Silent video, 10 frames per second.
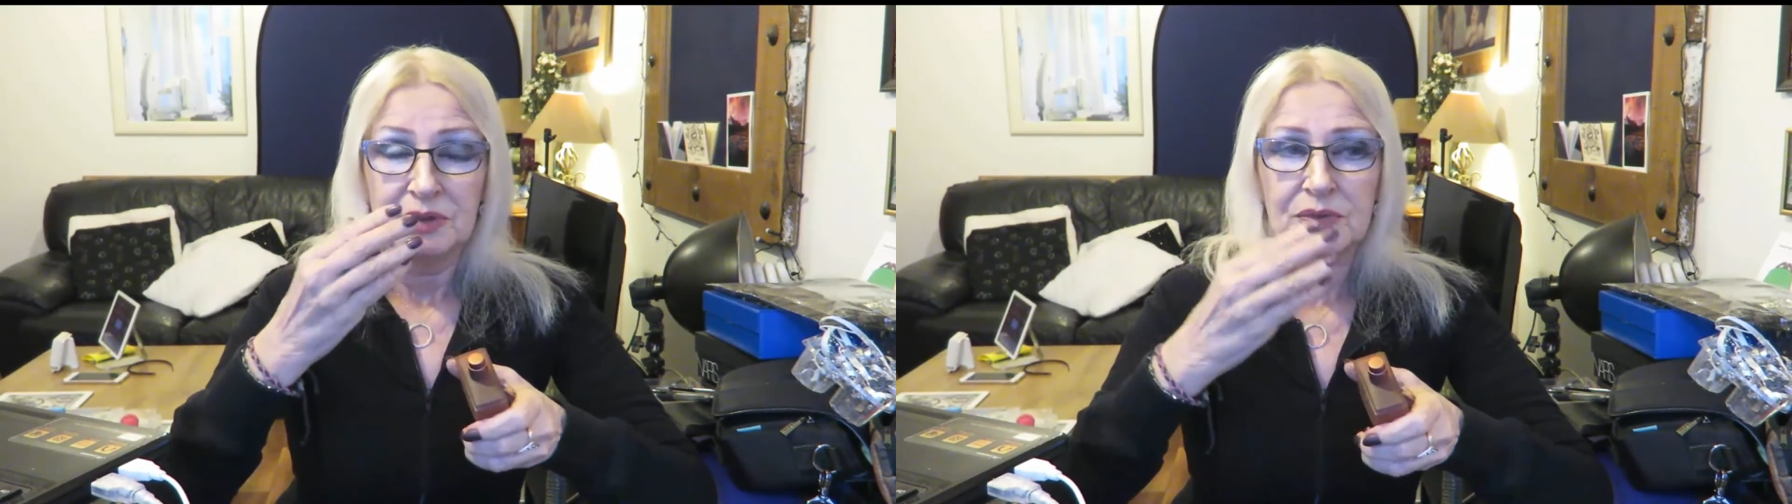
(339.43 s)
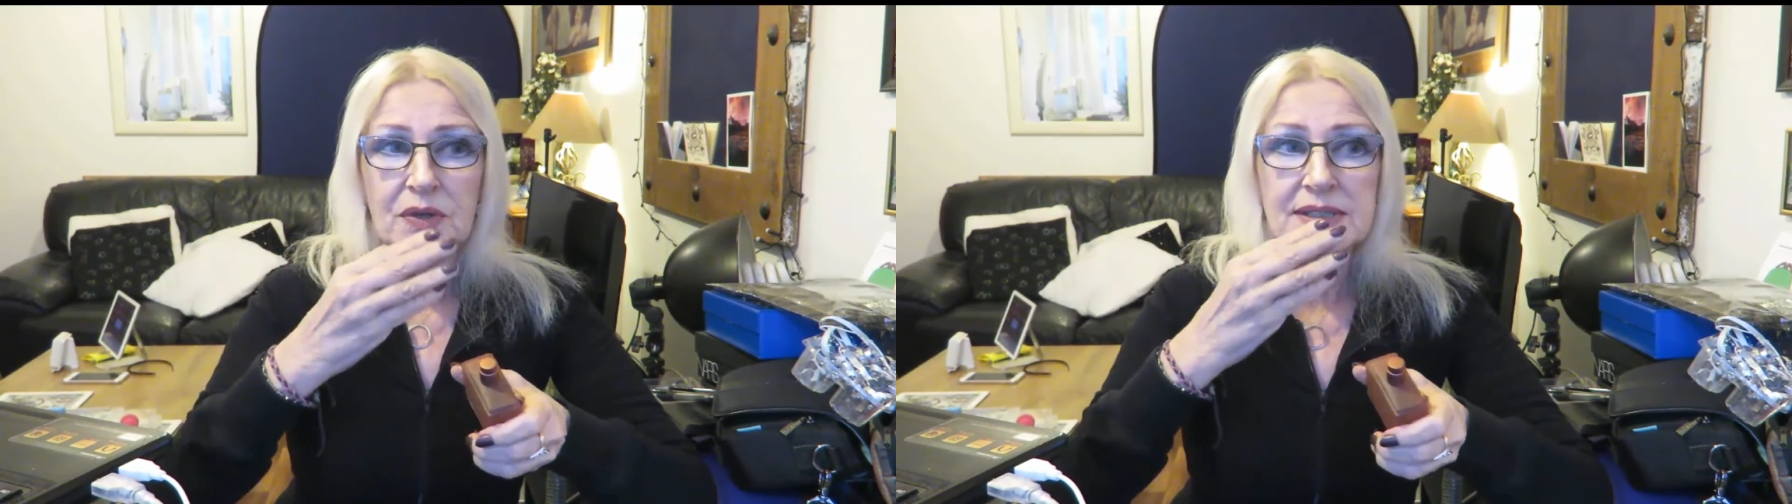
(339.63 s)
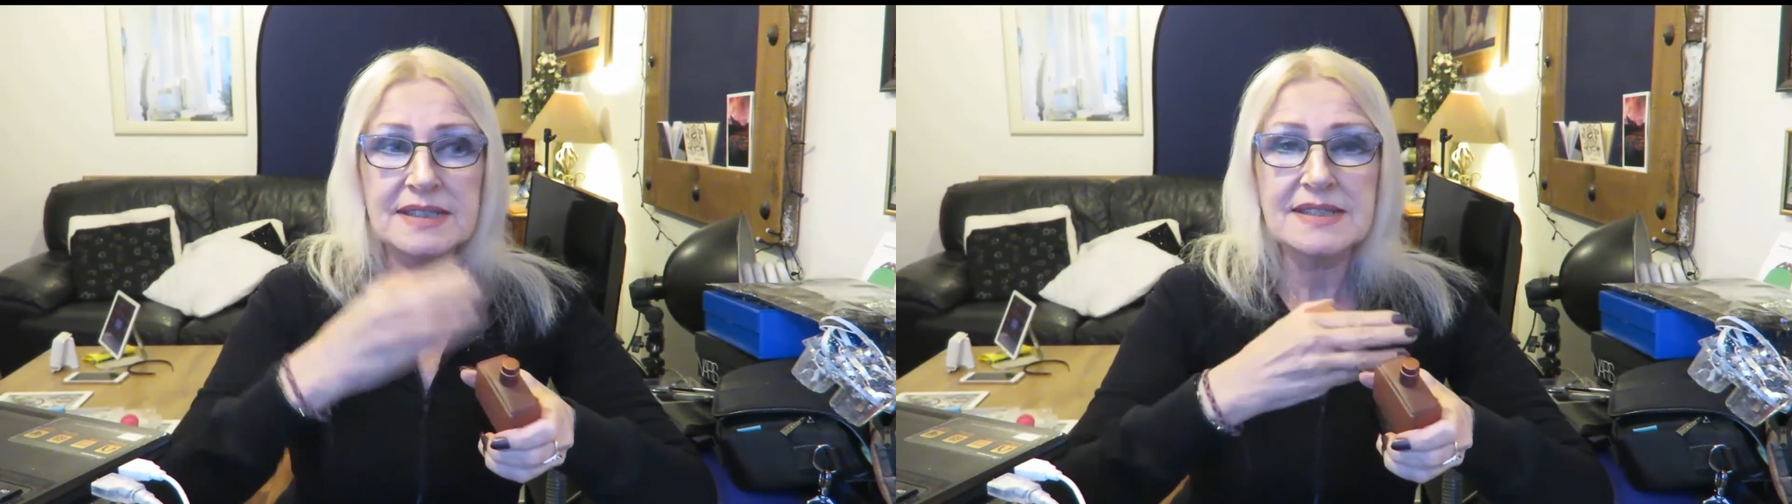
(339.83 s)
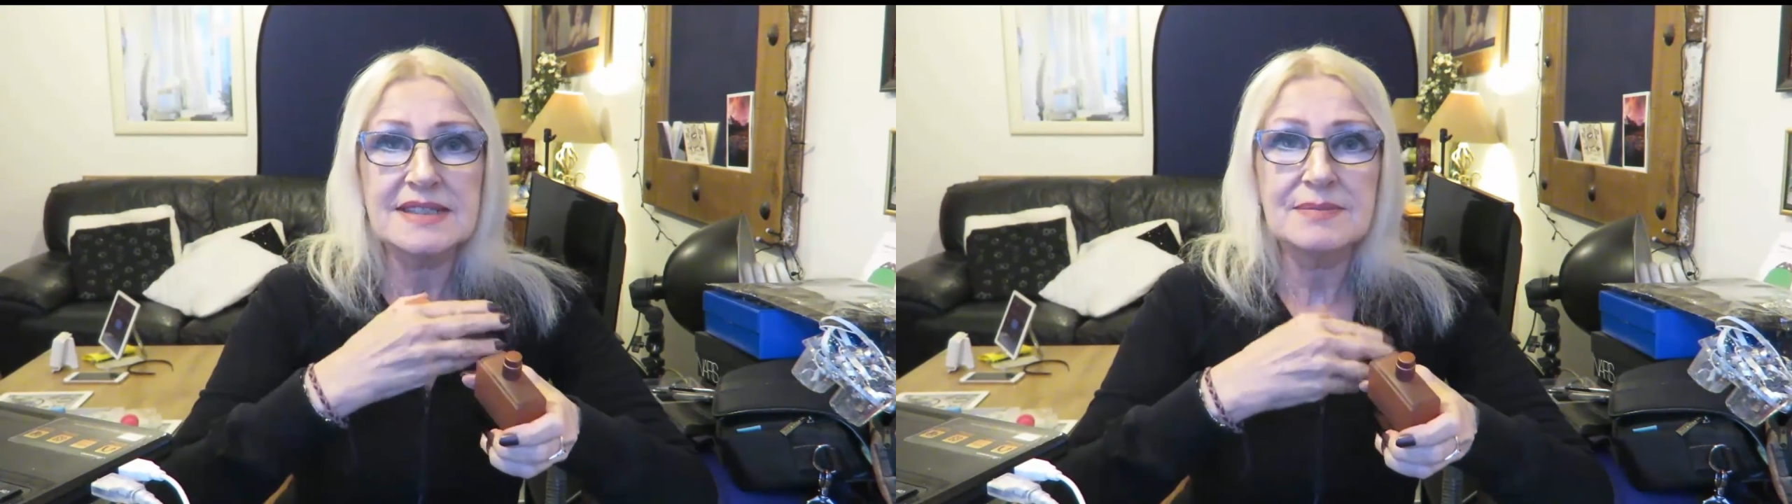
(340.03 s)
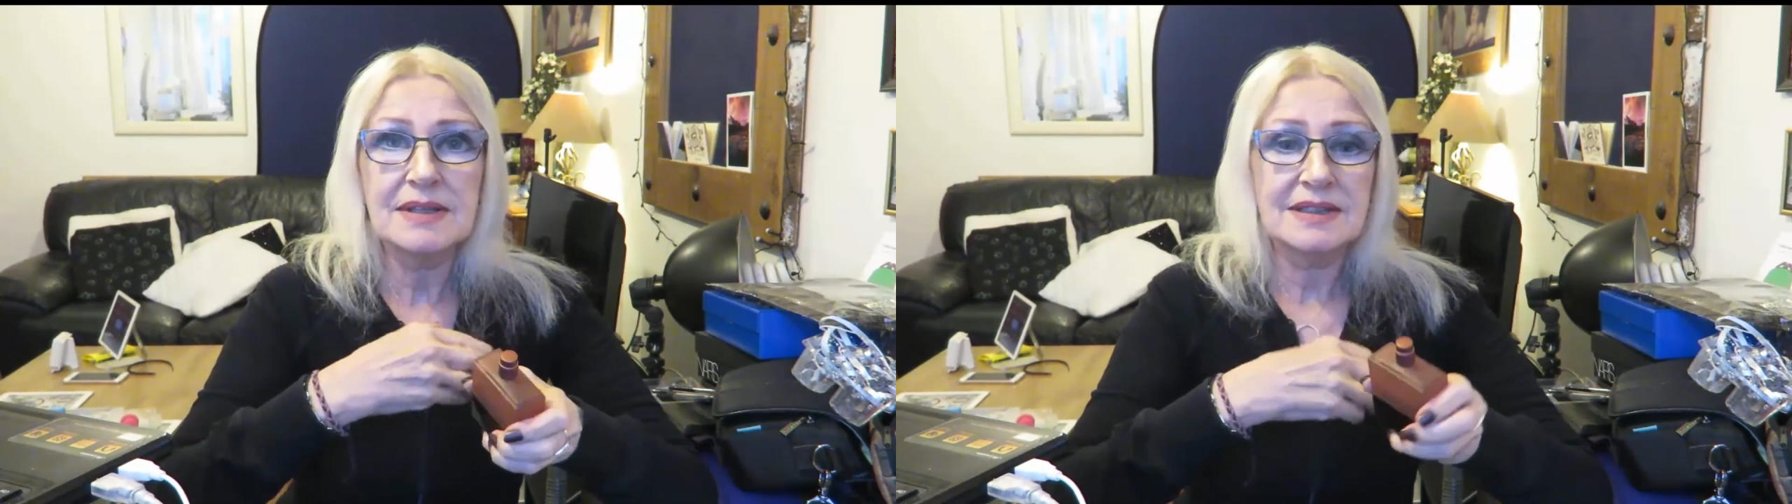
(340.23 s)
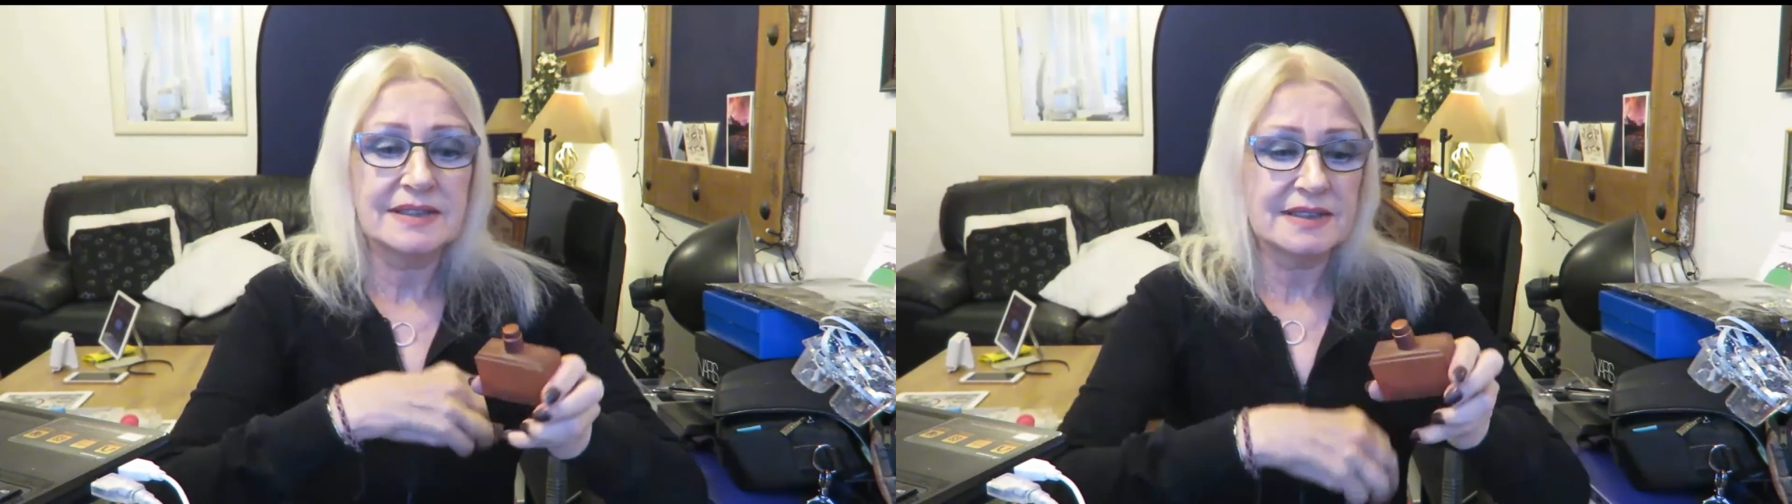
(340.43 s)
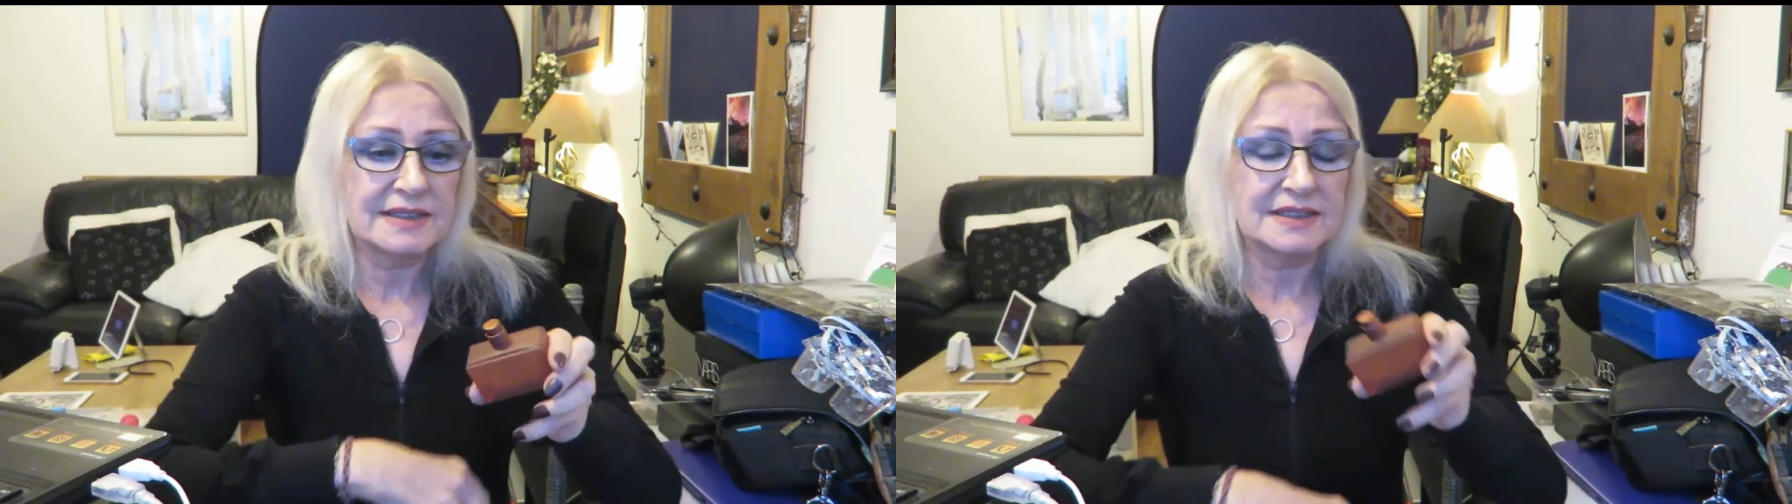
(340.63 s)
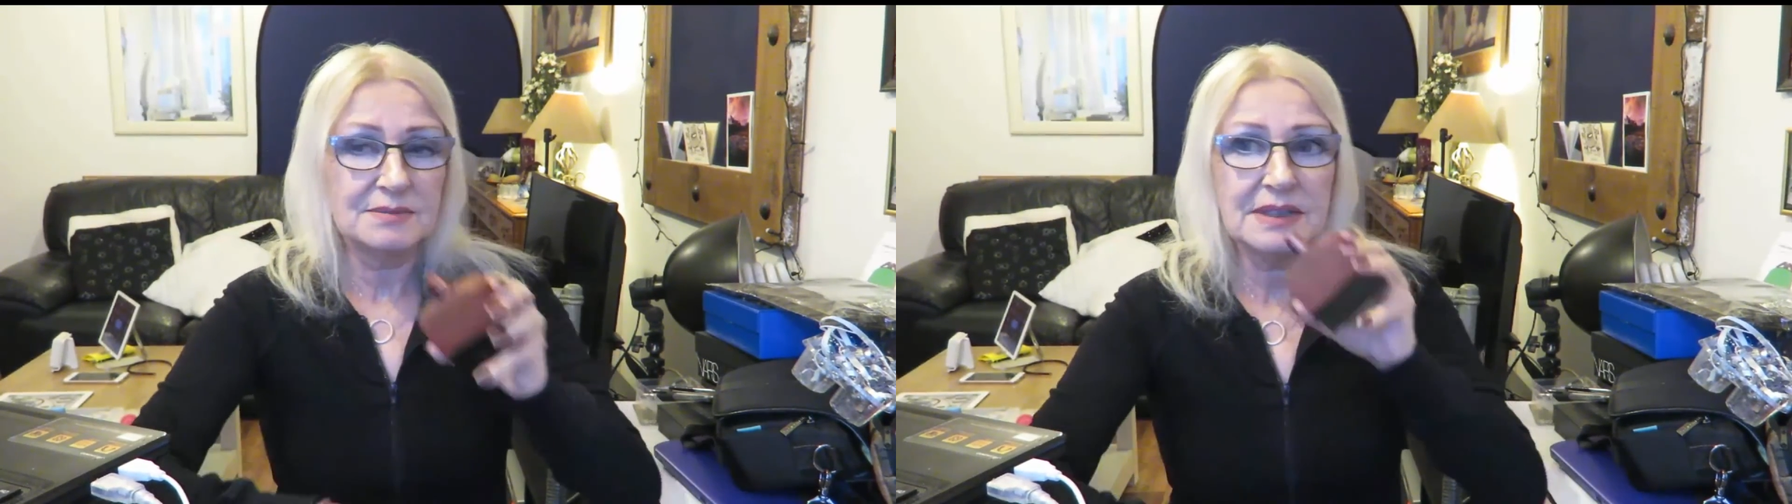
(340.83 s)
although it does smell like
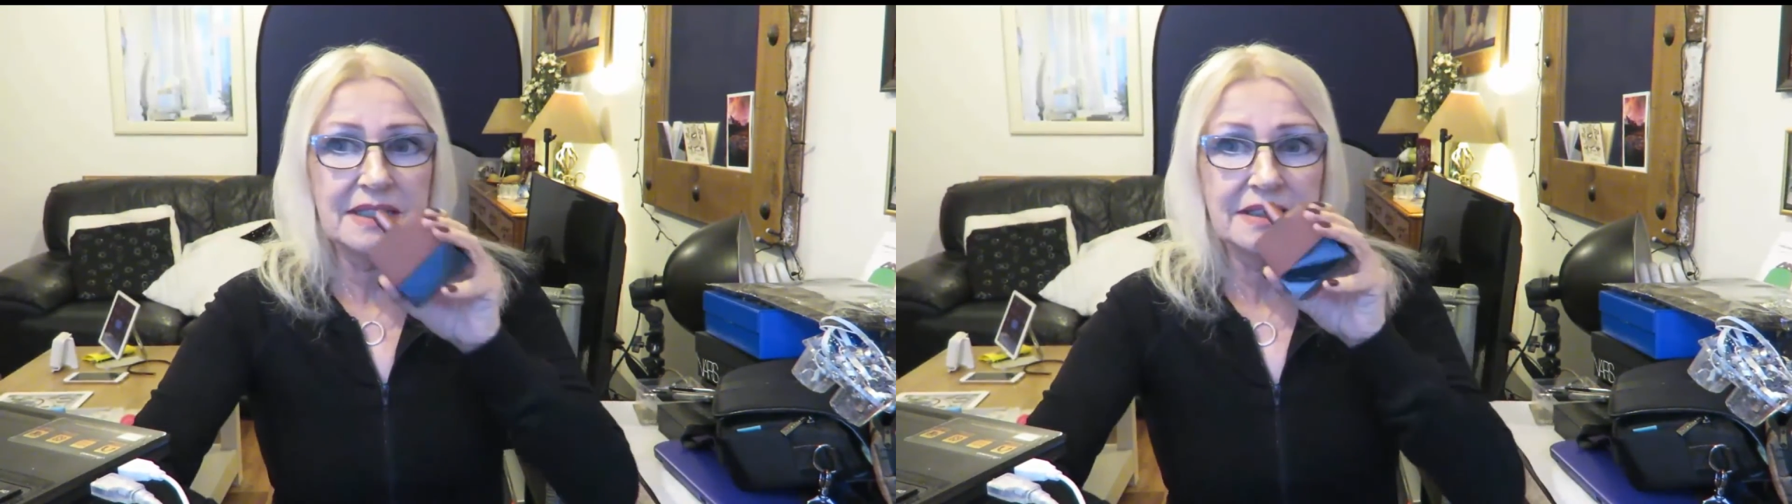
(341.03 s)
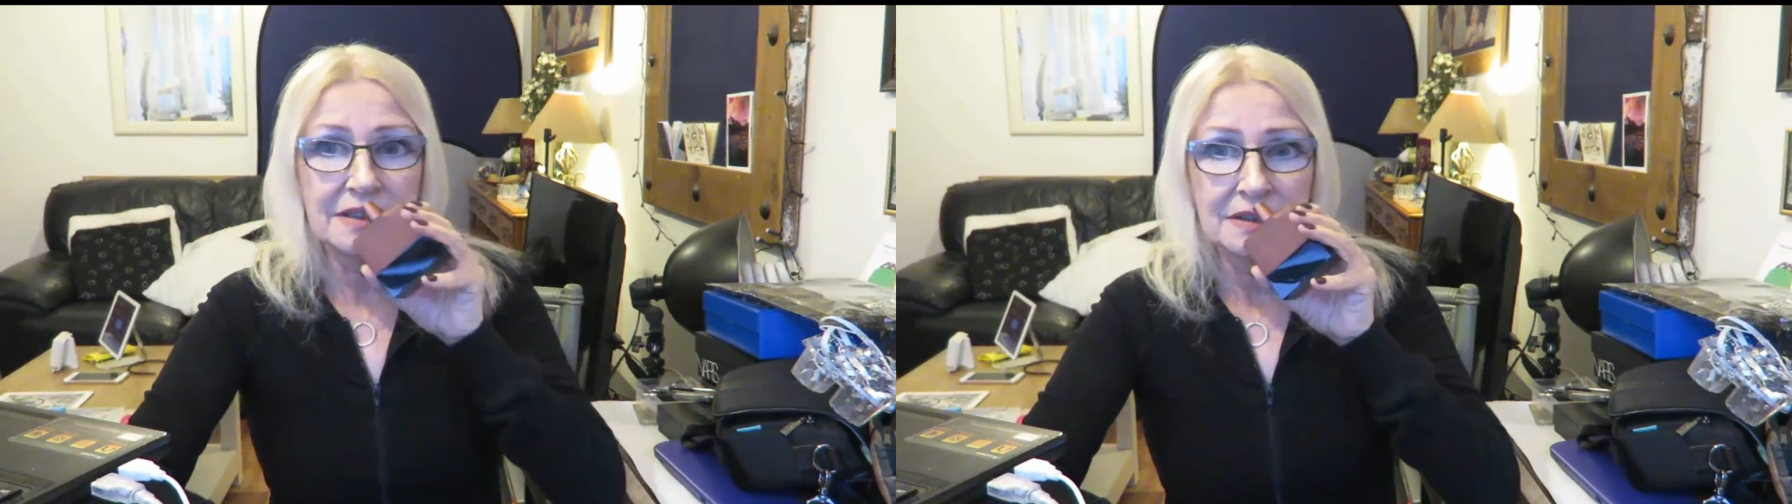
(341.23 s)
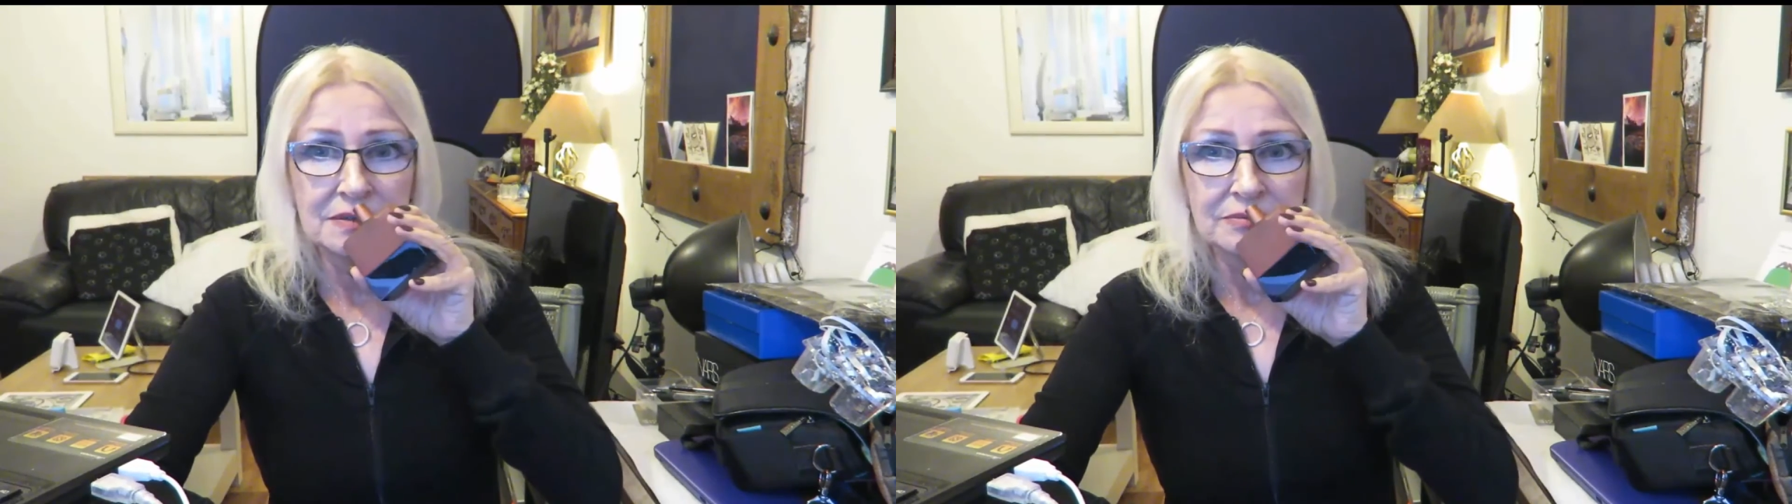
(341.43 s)
that to me,